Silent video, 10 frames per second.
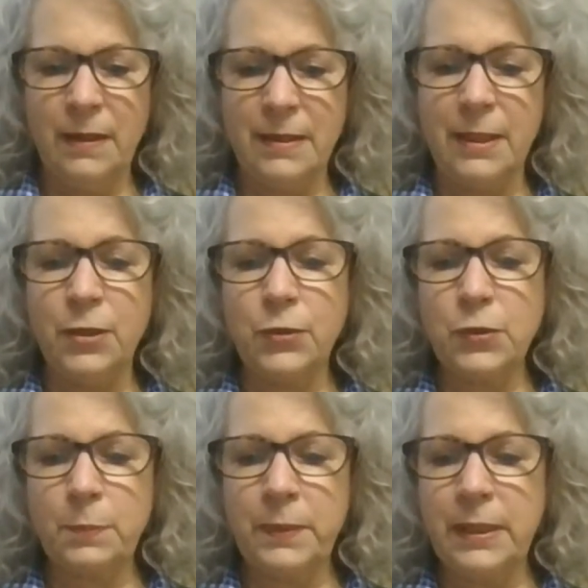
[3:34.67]
The
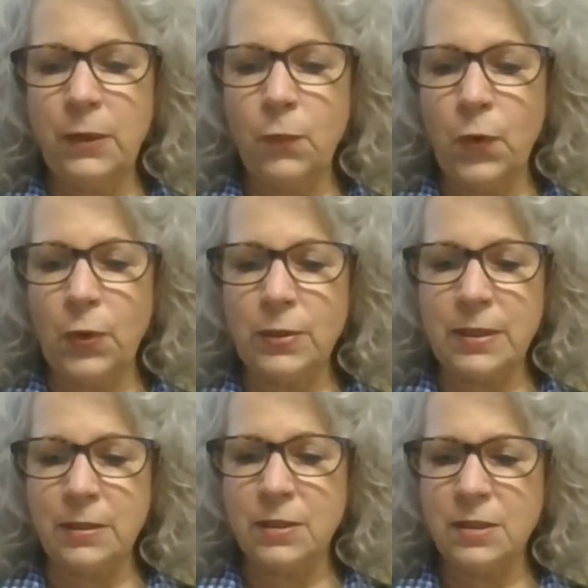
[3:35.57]
ear-splitting
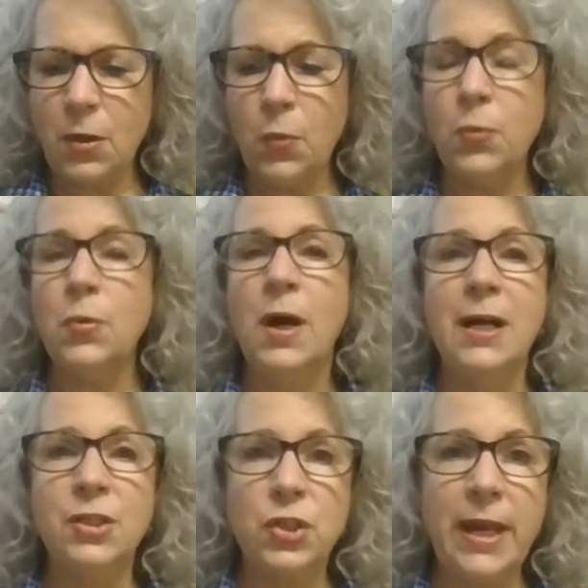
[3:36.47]
words and
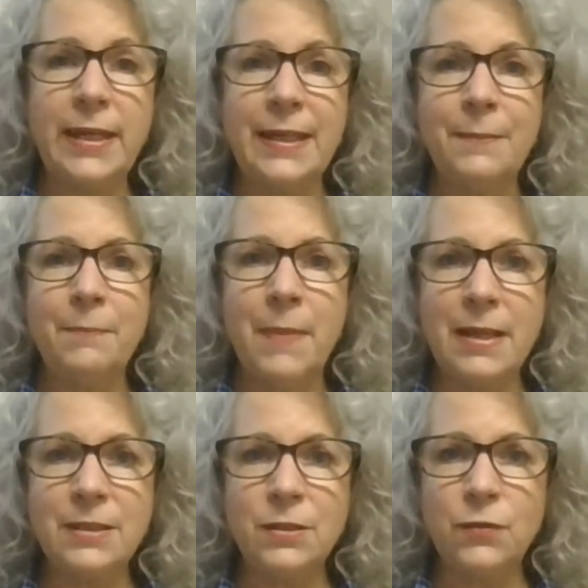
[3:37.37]
soul-shaking
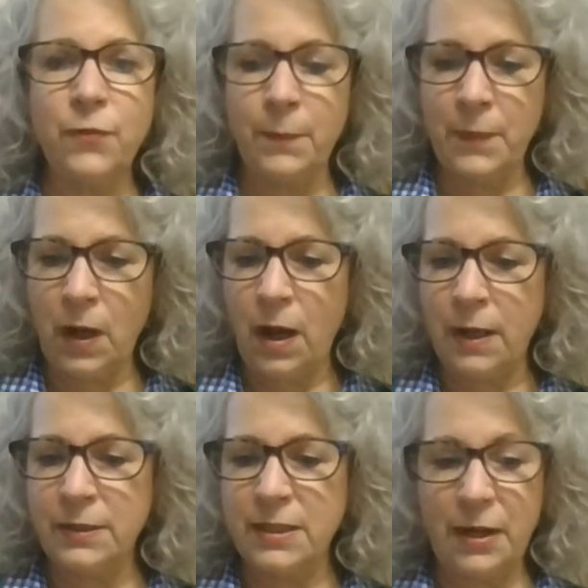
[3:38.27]
message from
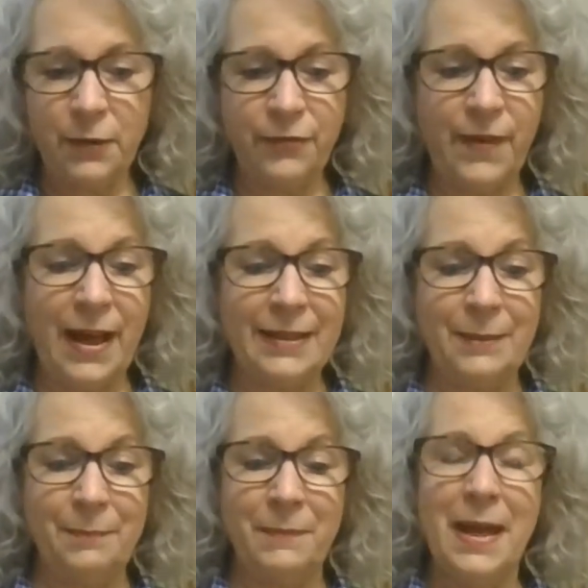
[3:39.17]
God terrified
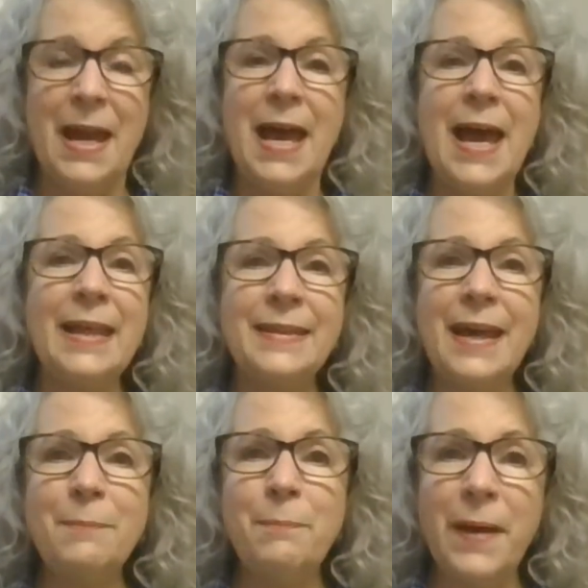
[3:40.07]
them, and
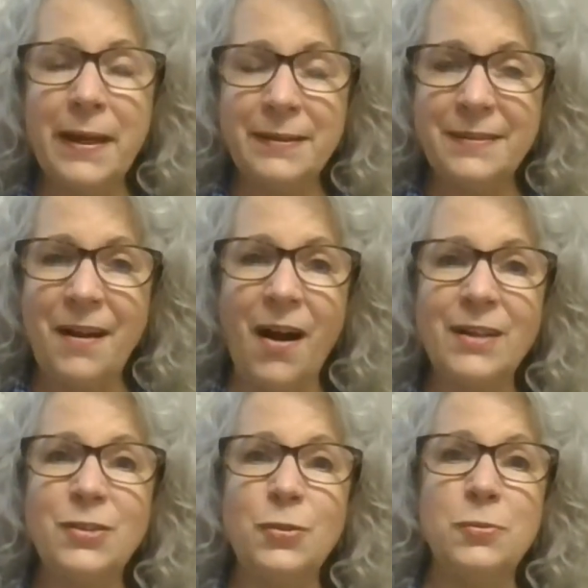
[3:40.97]
they begged
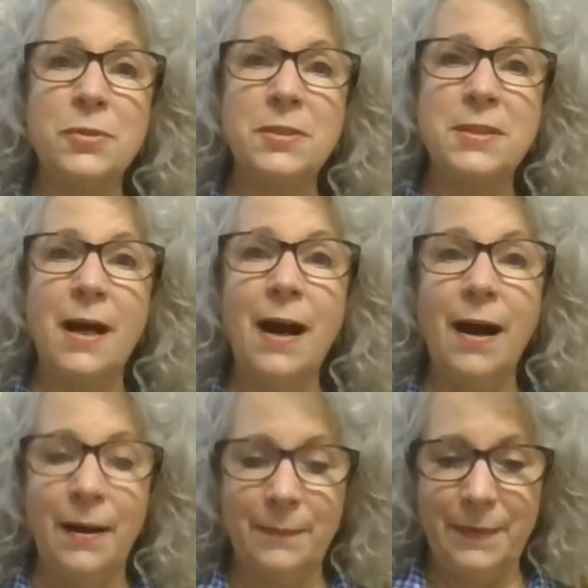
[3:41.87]
God to
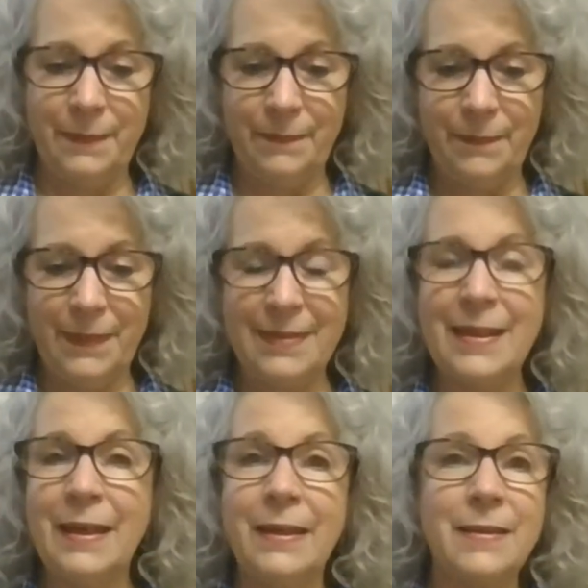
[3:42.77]
stop.
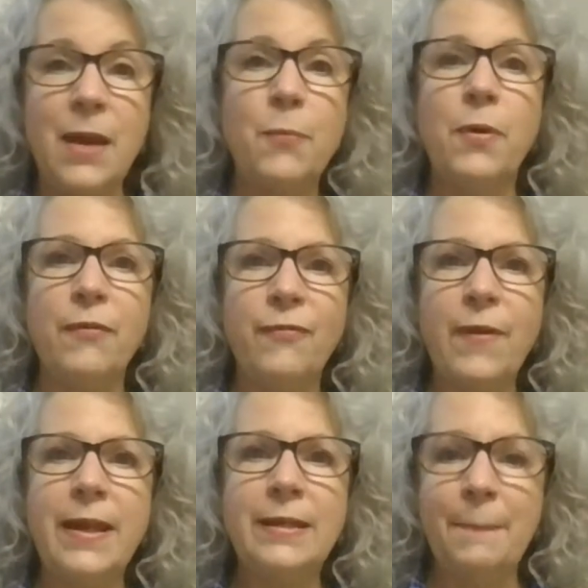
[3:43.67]
They were
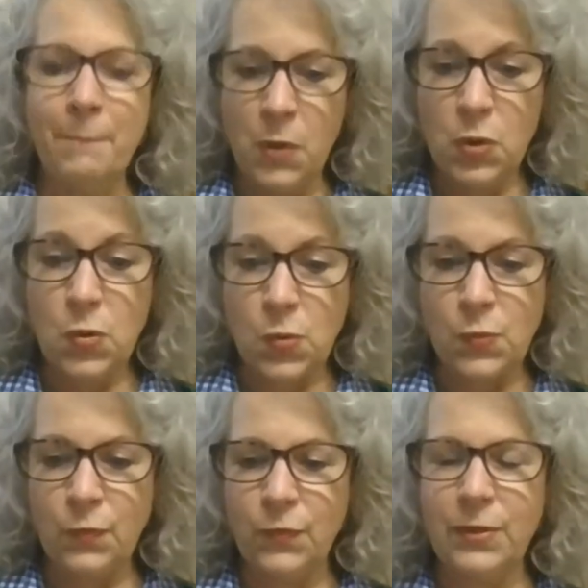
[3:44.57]
afraid to
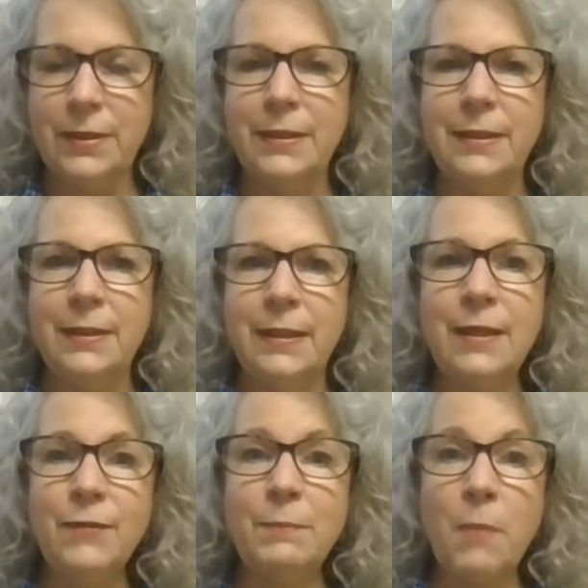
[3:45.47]
move.
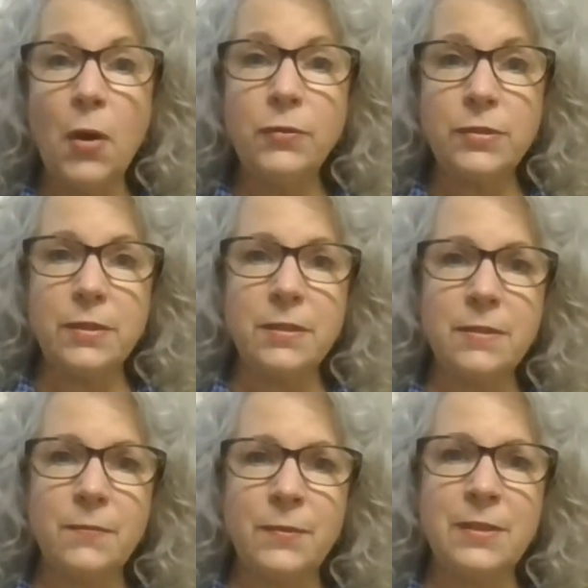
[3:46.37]
Even
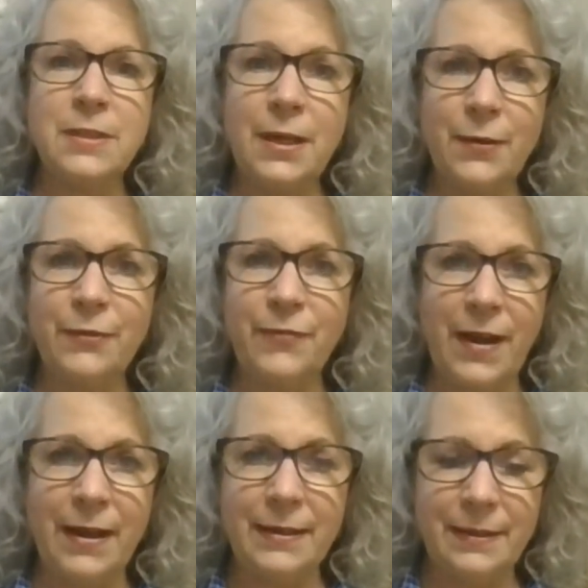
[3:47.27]
Moses was
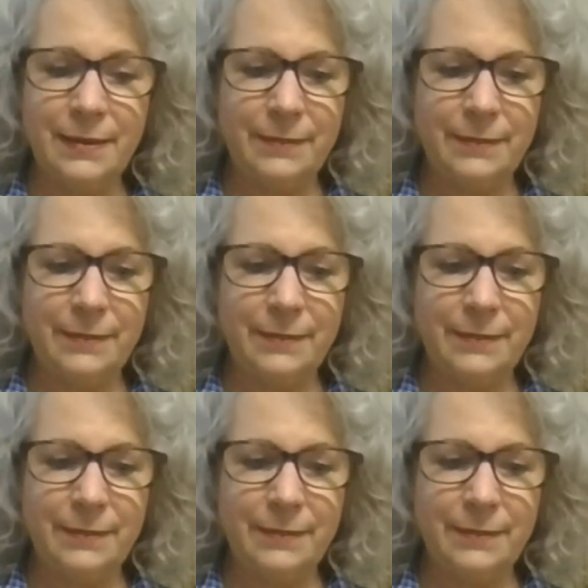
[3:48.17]
terrified.